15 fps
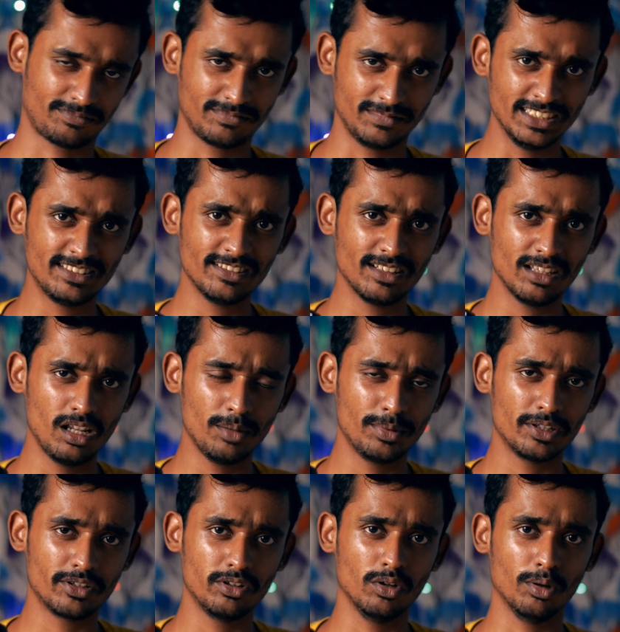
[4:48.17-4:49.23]
This is a little
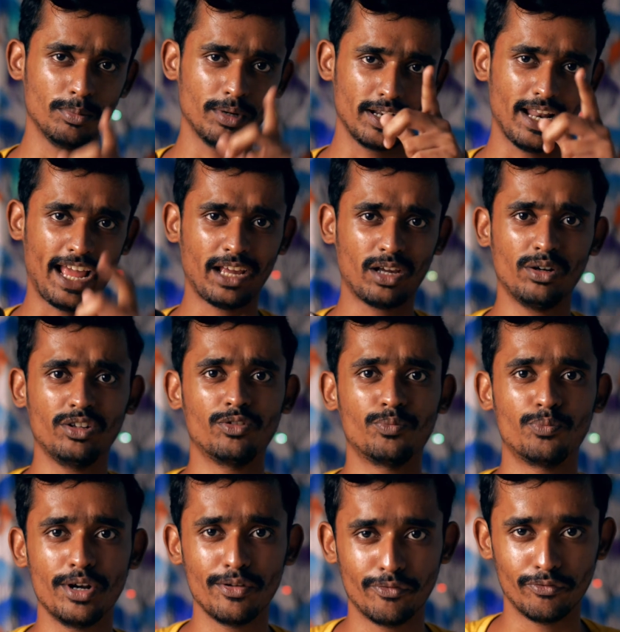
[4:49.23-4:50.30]
bit slow, but Nikon is
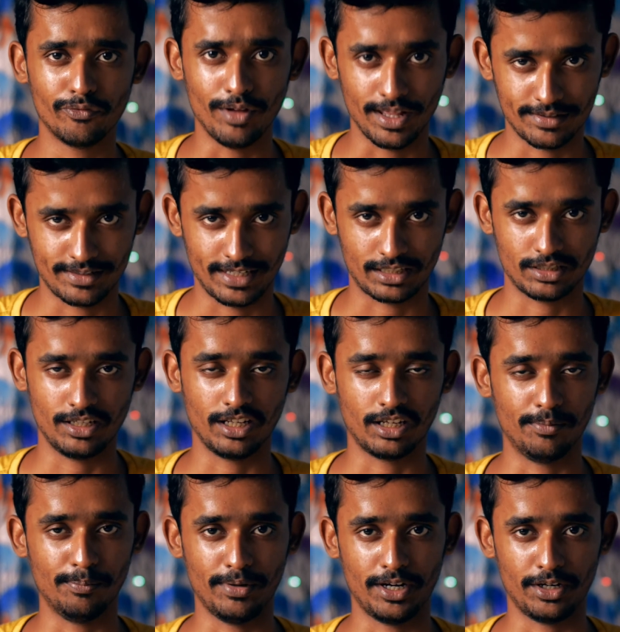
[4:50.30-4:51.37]
pretty fast actually
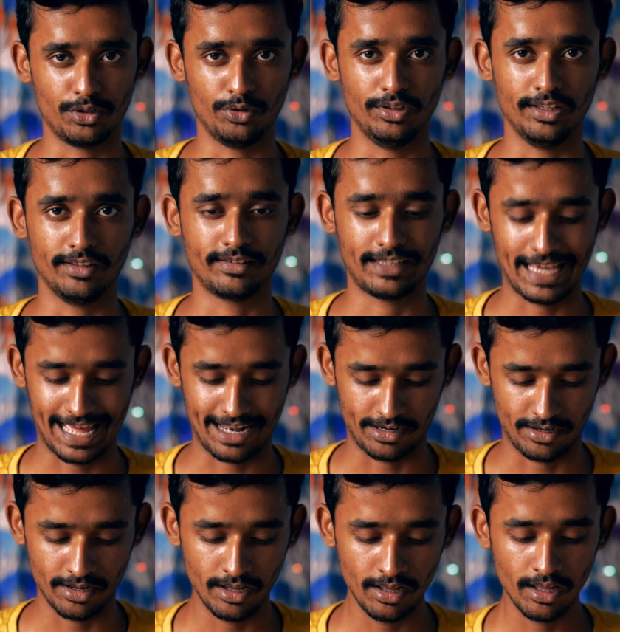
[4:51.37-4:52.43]
compared to this
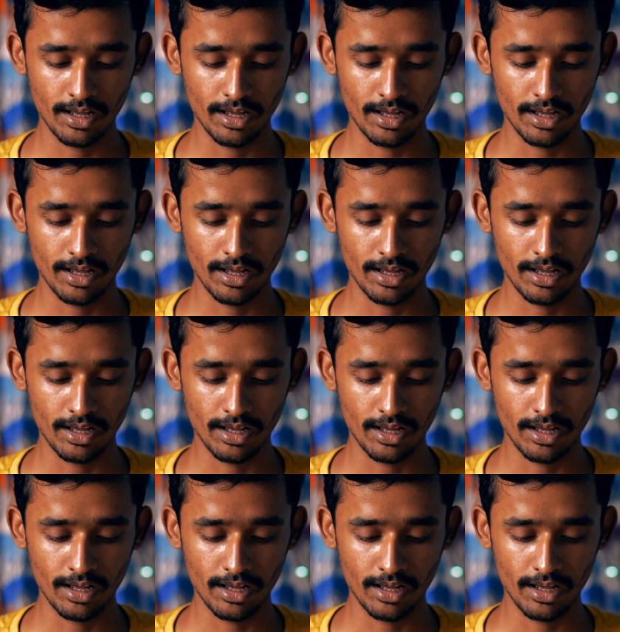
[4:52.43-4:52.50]
Canon.